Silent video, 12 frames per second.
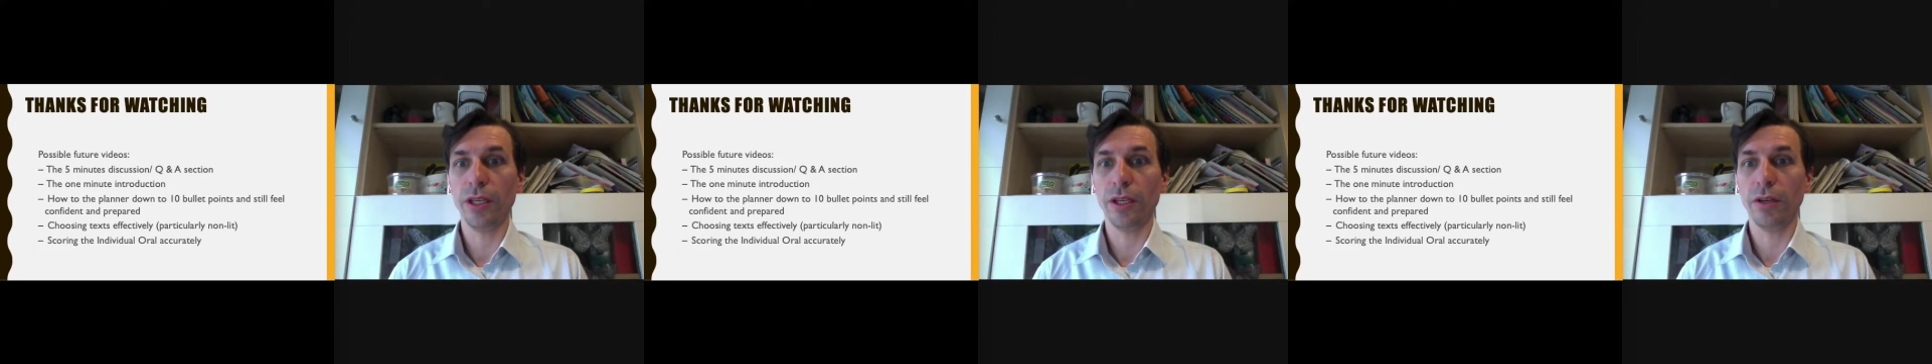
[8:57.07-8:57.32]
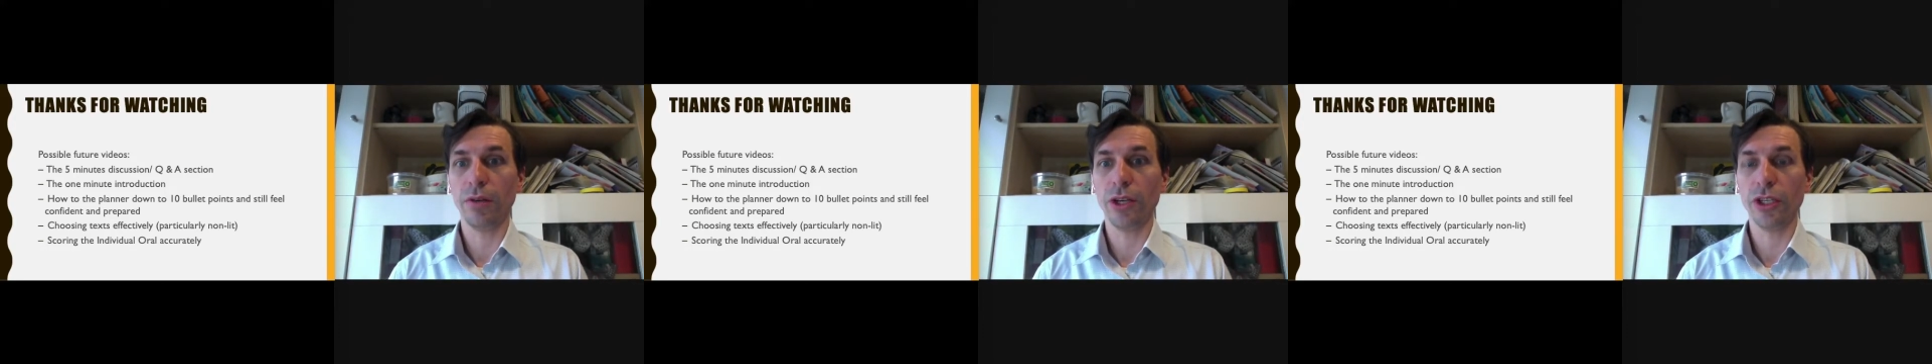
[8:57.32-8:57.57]

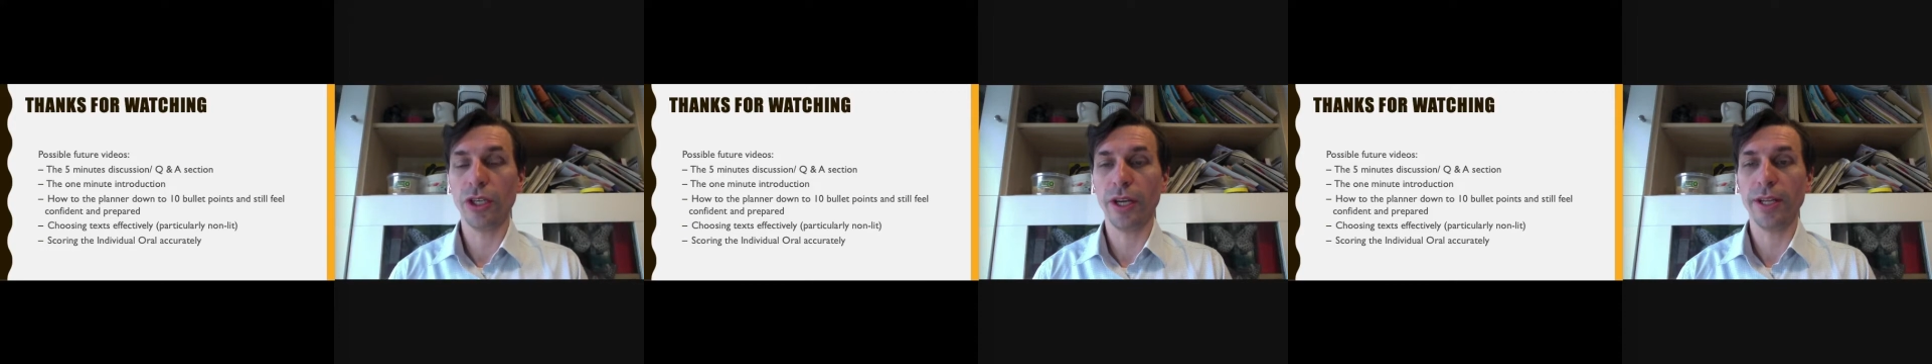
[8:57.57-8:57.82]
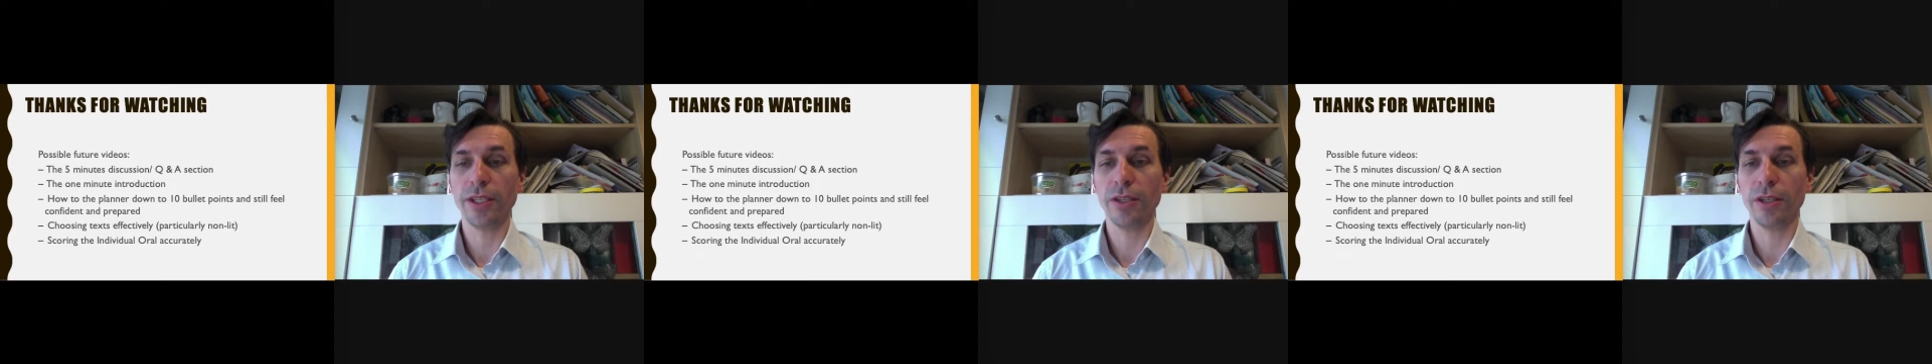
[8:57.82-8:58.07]
question and
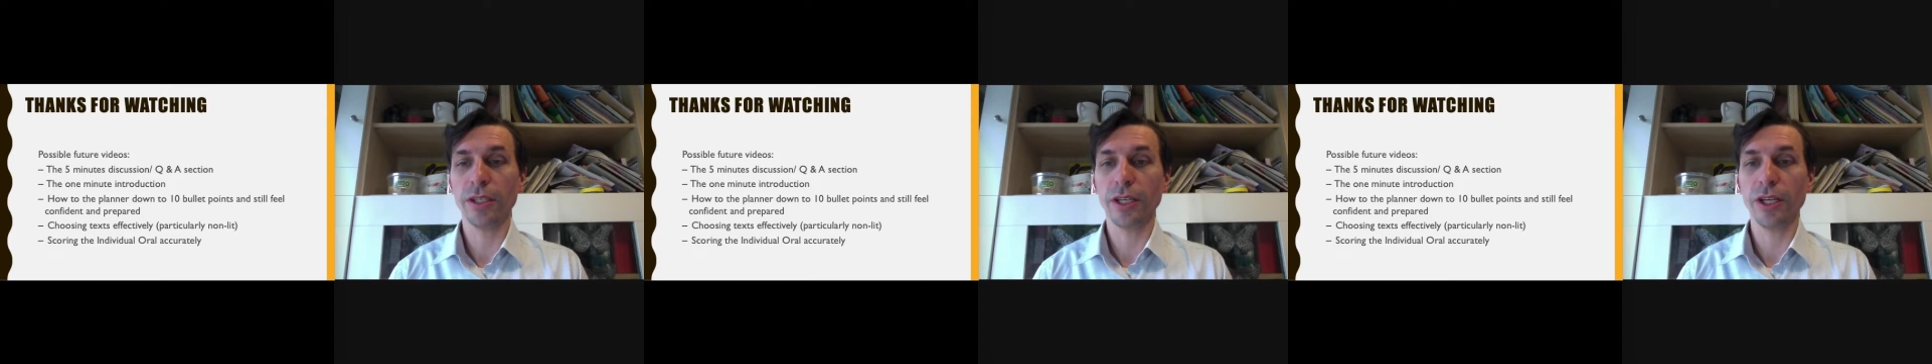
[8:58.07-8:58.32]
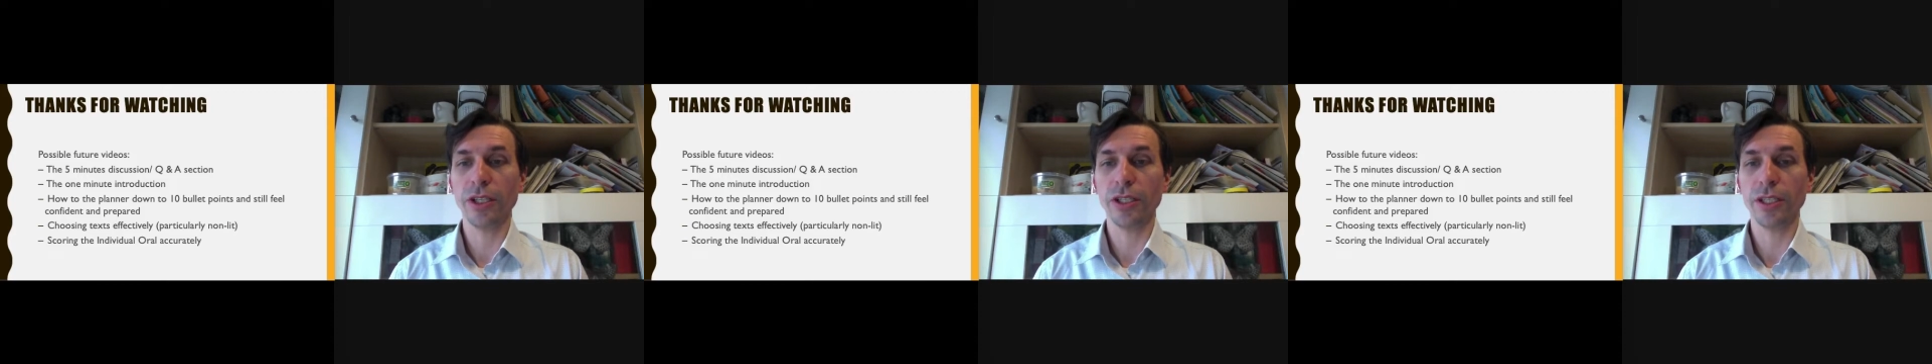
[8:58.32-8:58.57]
answer
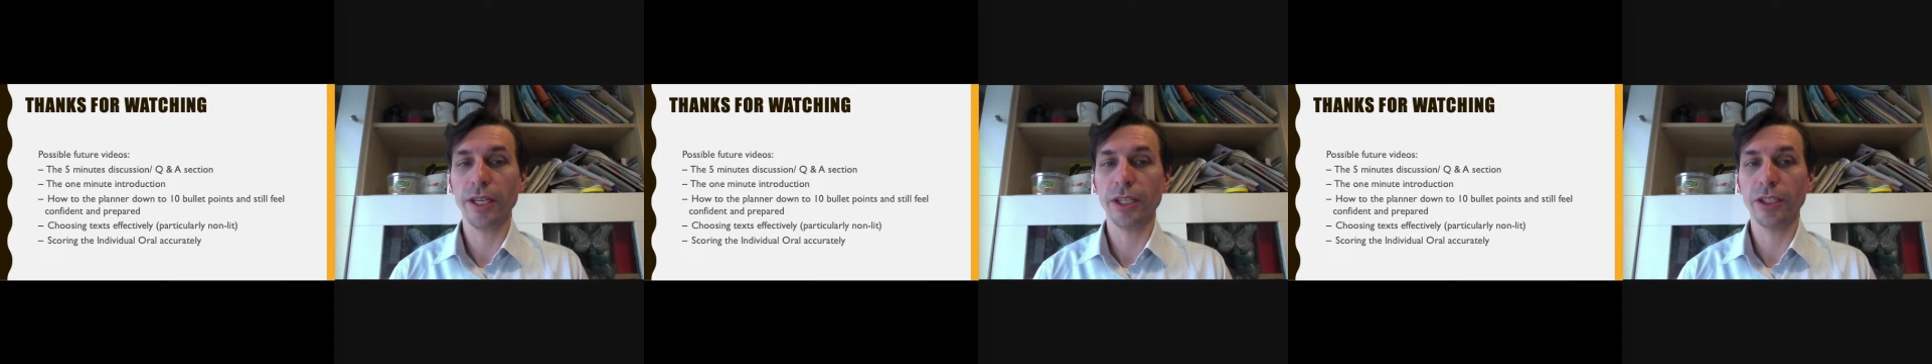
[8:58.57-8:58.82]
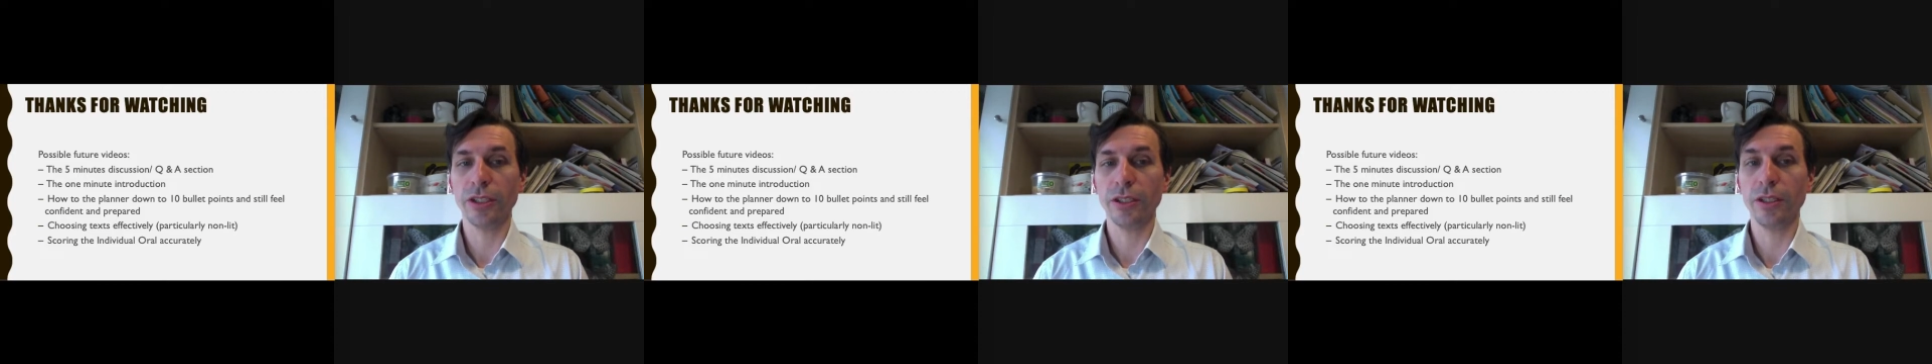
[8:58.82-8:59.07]
discussion
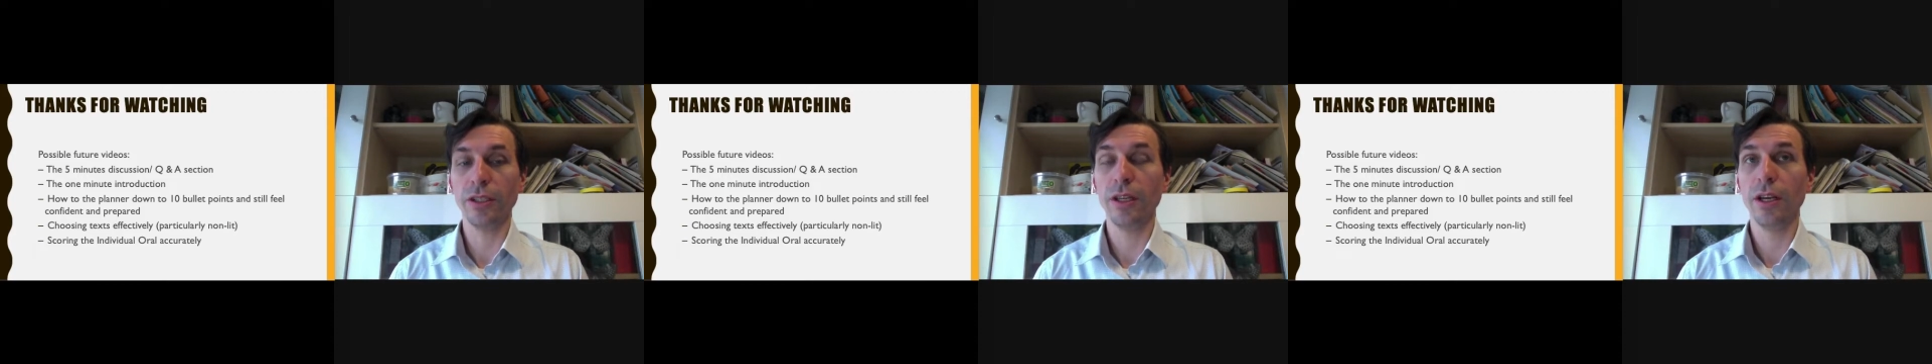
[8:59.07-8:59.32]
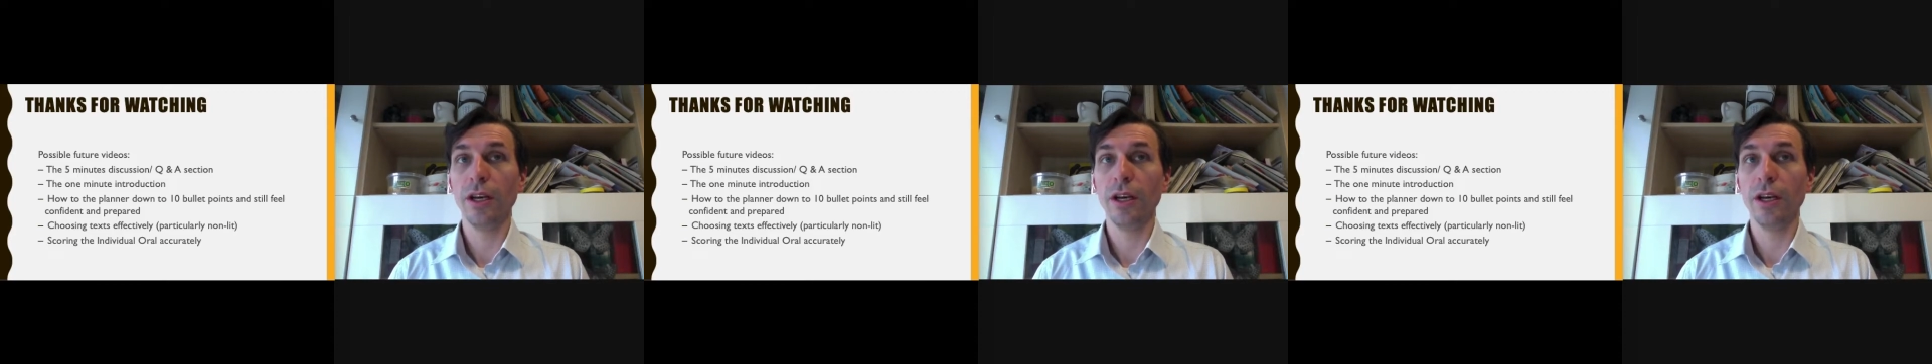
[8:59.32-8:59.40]
section.